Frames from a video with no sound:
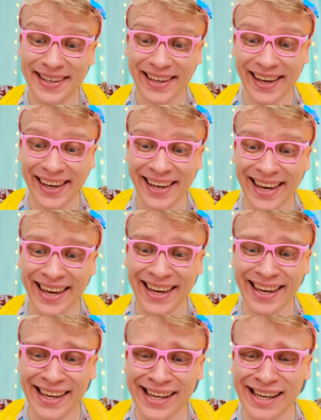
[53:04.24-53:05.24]

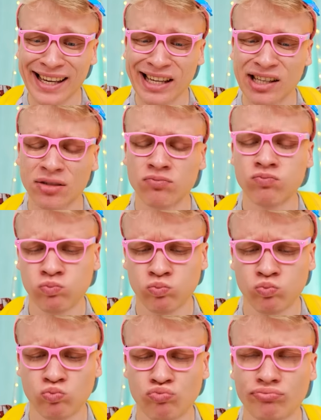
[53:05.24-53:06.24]
Oh, who am I
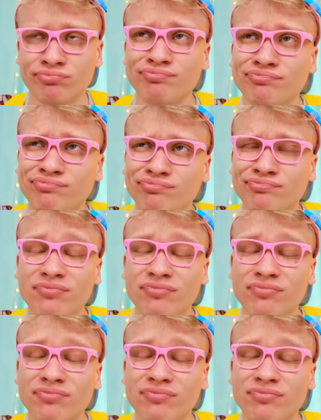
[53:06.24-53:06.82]
kidding?